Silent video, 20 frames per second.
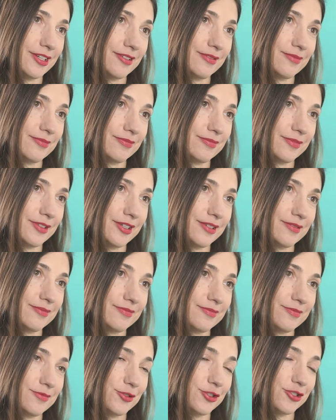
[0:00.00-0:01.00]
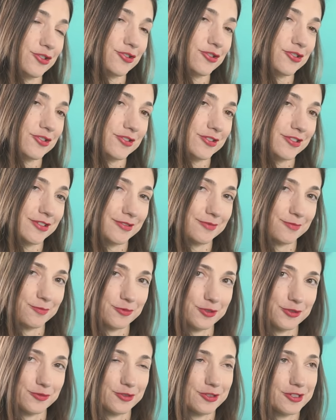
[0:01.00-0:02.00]
Yeah. Yeah. Changes are
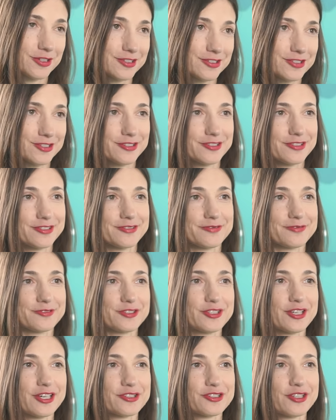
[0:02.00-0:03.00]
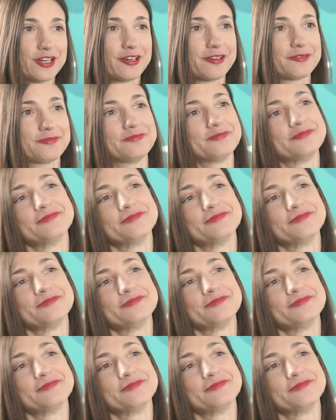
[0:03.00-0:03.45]
difficult and take time.